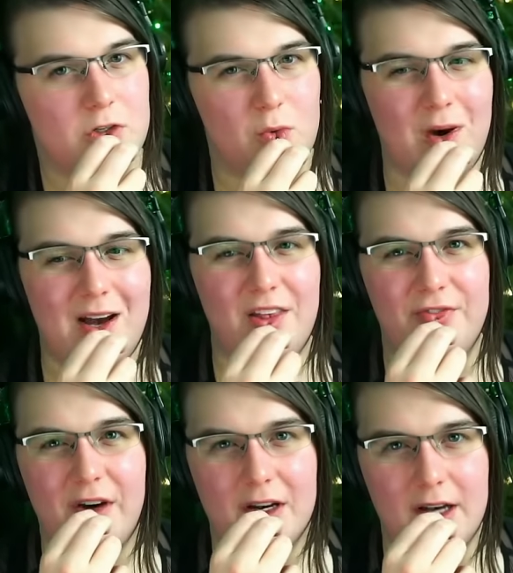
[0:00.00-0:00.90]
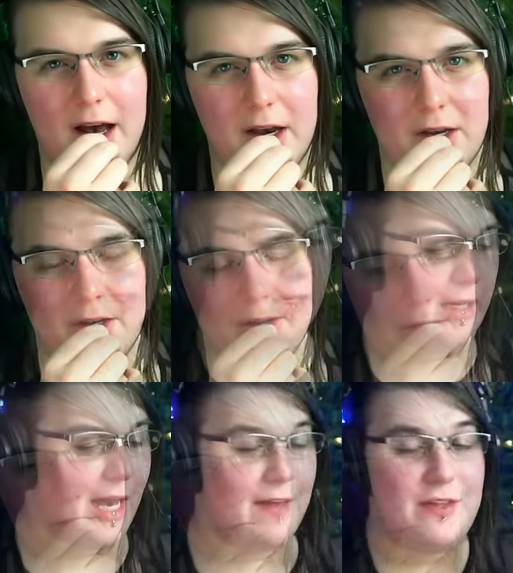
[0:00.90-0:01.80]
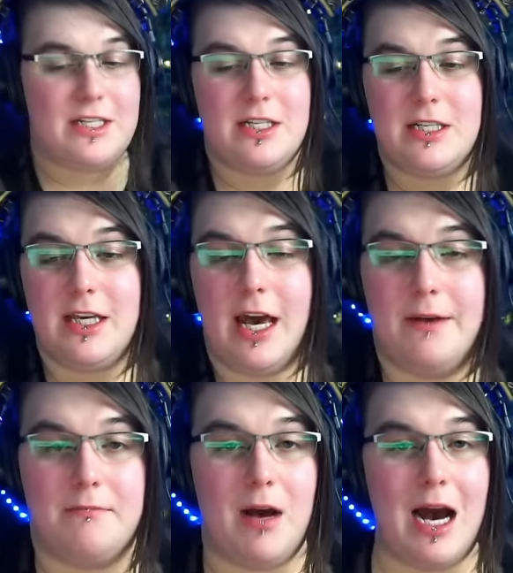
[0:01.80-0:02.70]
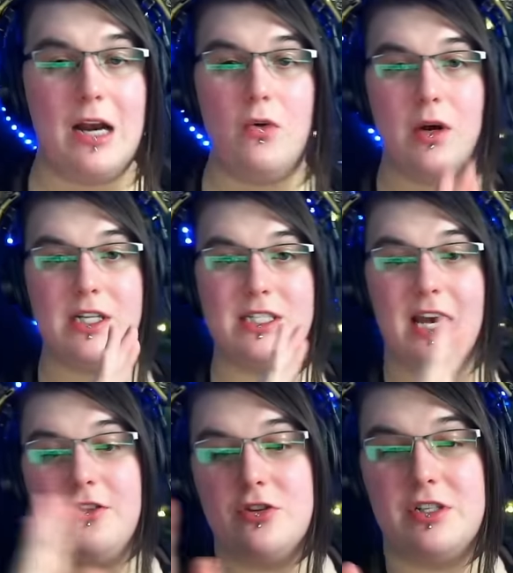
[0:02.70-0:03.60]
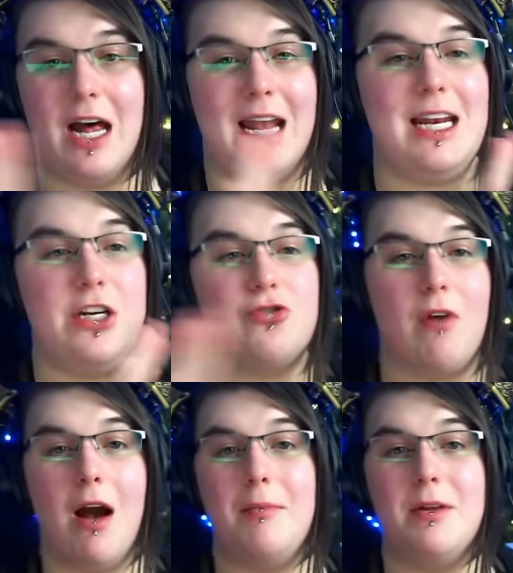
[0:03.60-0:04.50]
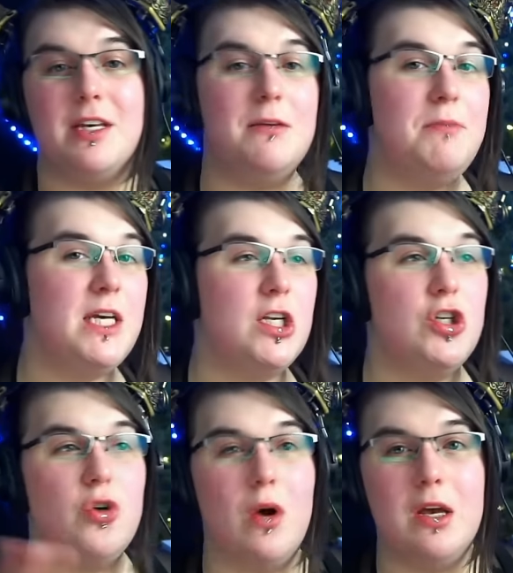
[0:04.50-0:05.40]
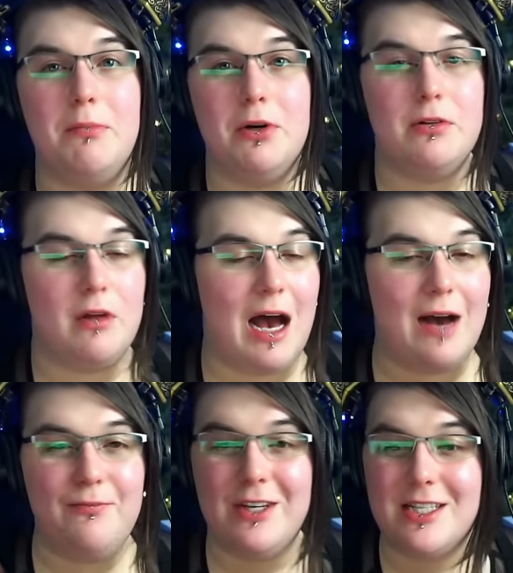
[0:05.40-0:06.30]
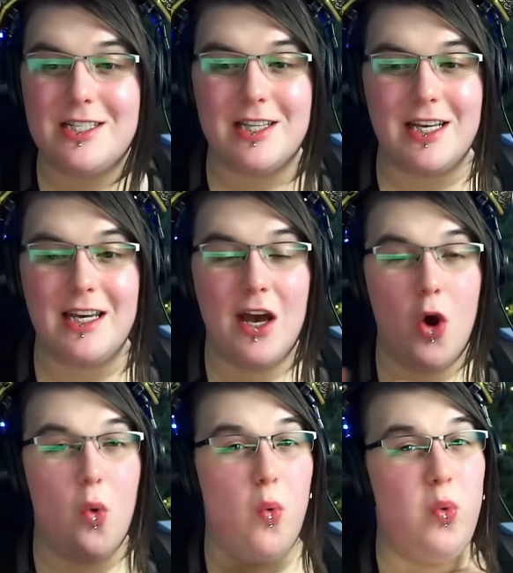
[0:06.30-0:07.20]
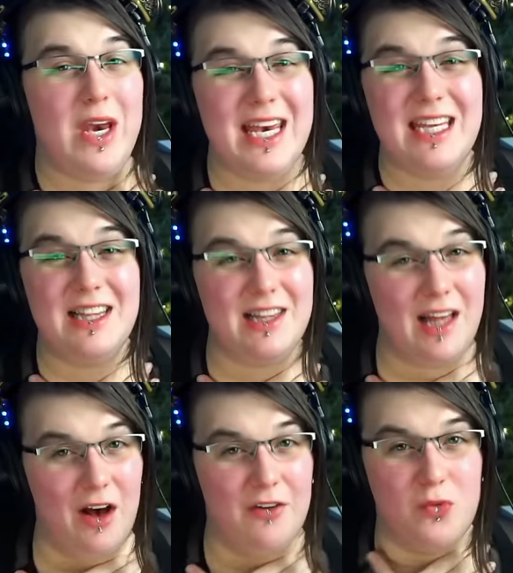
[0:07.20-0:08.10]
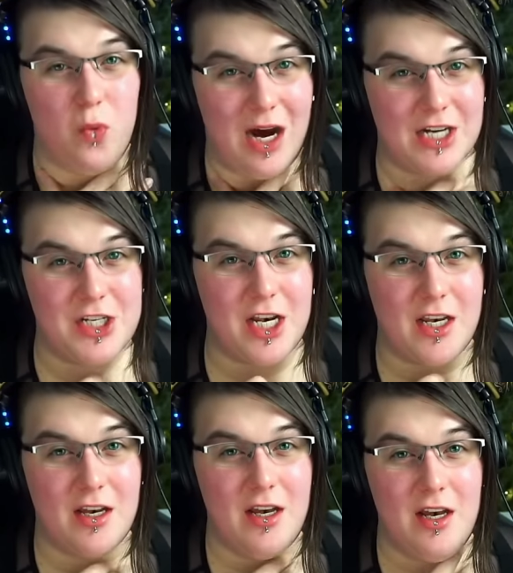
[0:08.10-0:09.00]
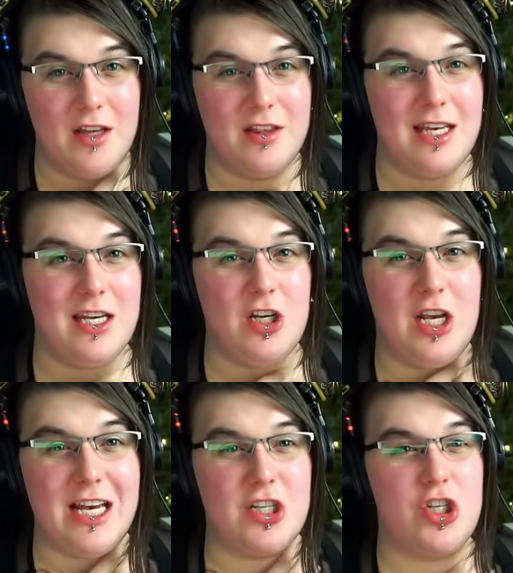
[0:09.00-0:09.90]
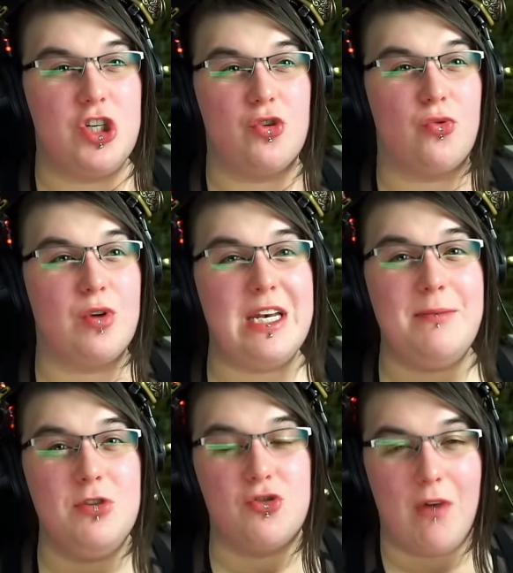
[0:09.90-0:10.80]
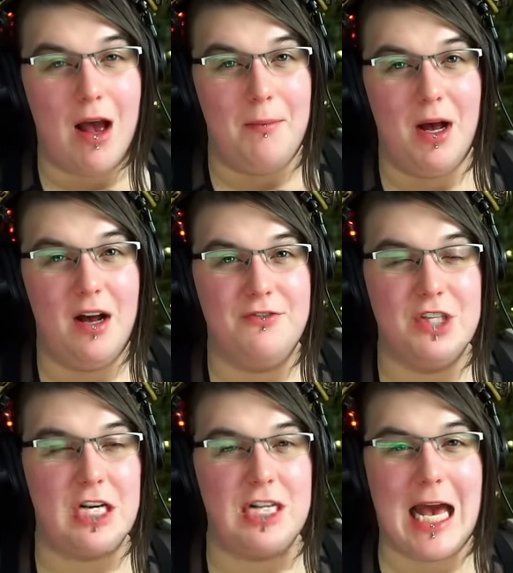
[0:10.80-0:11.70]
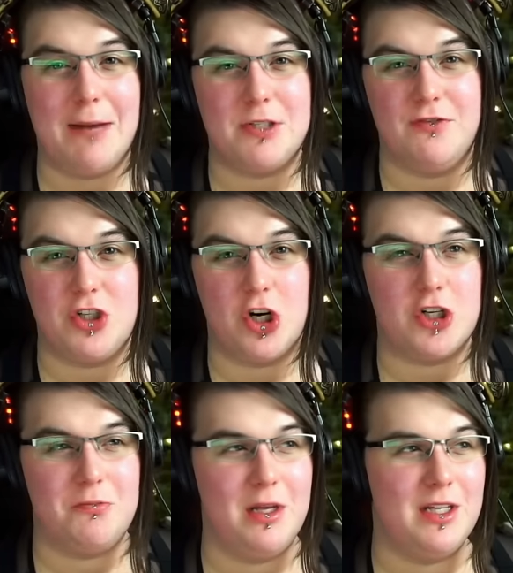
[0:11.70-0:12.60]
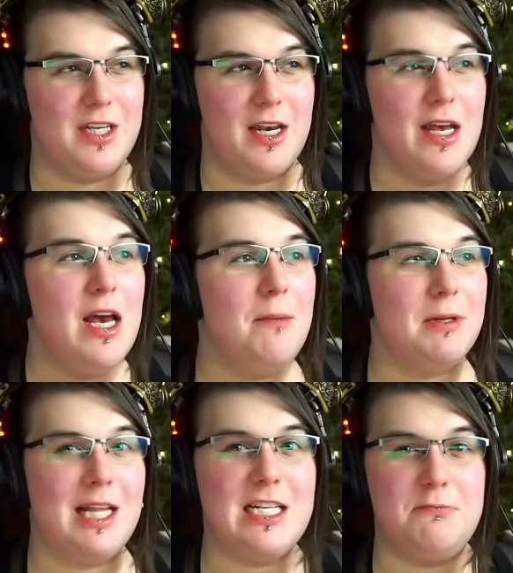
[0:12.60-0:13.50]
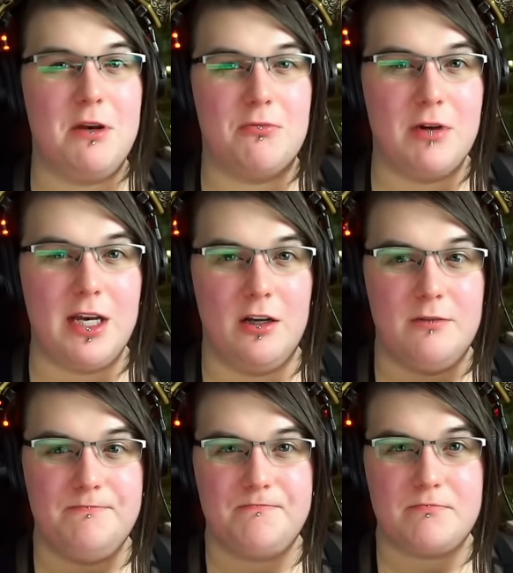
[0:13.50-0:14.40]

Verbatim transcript: So why the fuck not? And this is, again, I don't want to say there's not any drama that can be enjoyable. Obviously, we loved watching the extreme drama of the collapse of Church Militant. But let's be real.